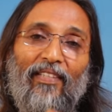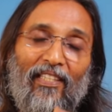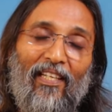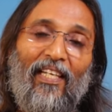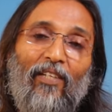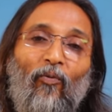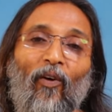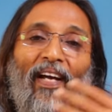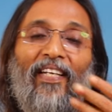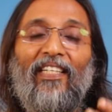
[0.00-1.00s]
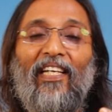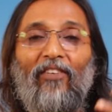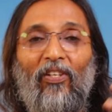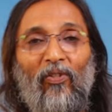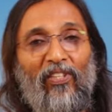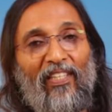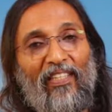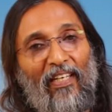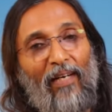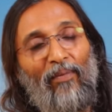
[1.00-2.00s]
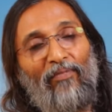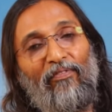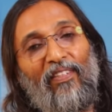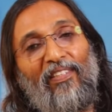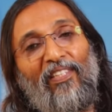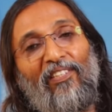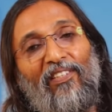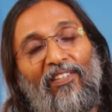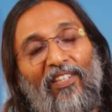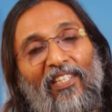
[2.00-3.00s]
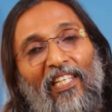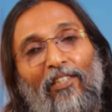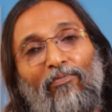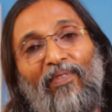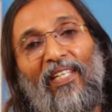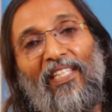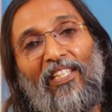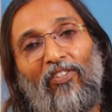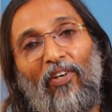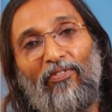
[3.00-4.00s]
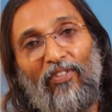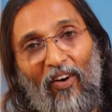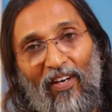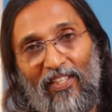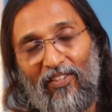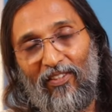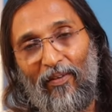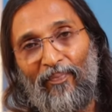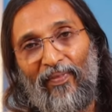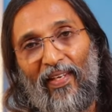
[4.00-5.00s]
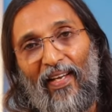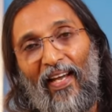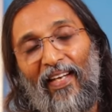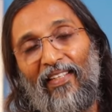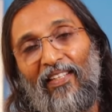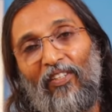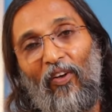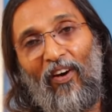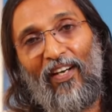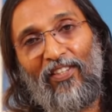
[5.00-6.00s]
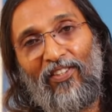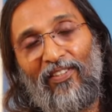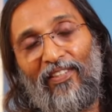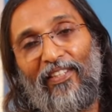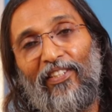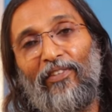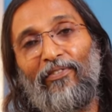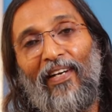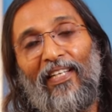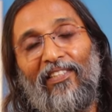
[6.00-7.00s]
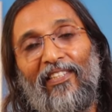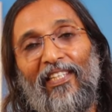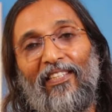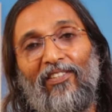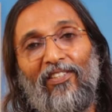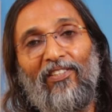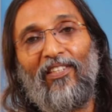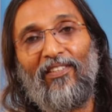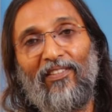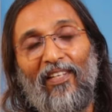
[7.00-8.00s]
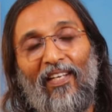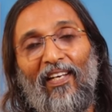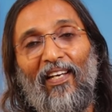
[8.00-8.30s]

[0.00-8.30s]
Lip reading: Just like why did evolution come up with this rich experience of knowledge? And knowledge justifies its existence